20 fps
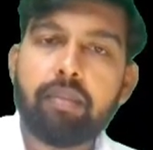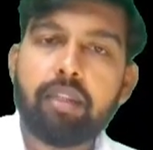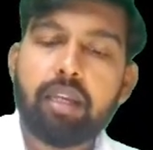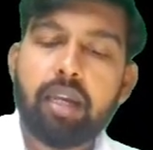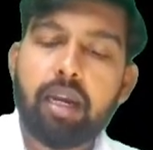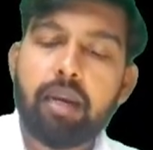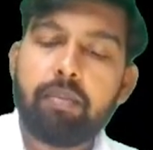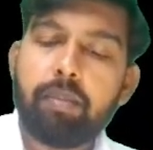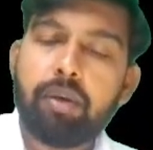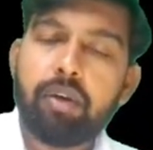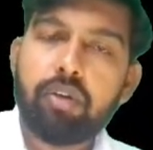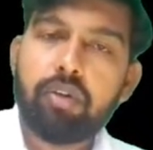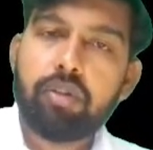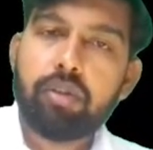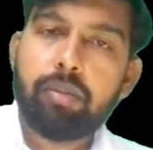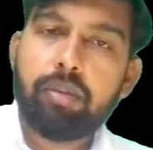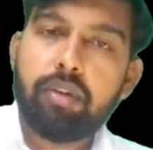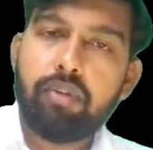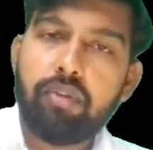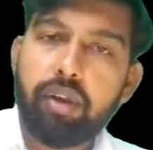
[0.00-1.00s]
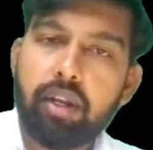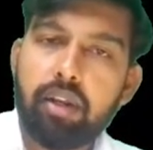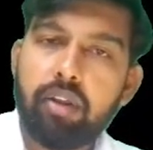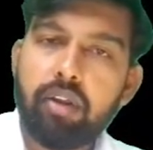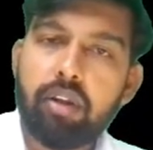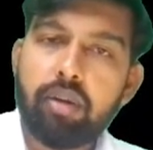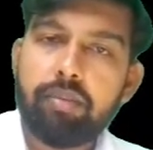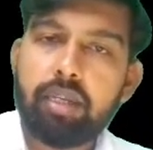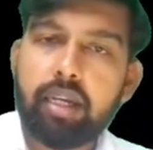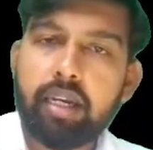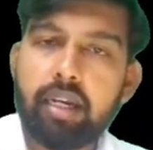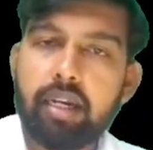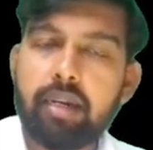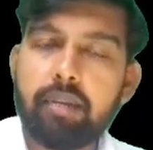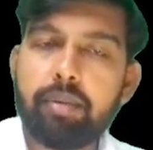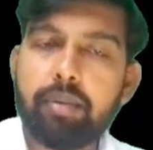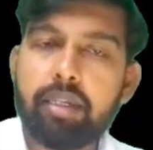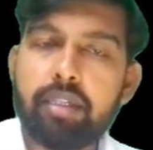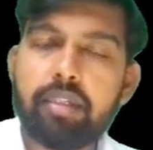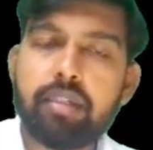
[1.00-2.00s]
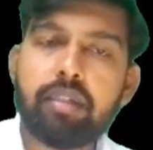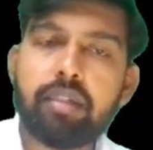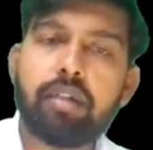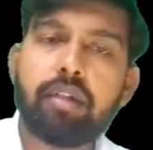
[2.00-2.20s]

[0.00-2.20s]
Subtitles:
And because of the failure of the ATPase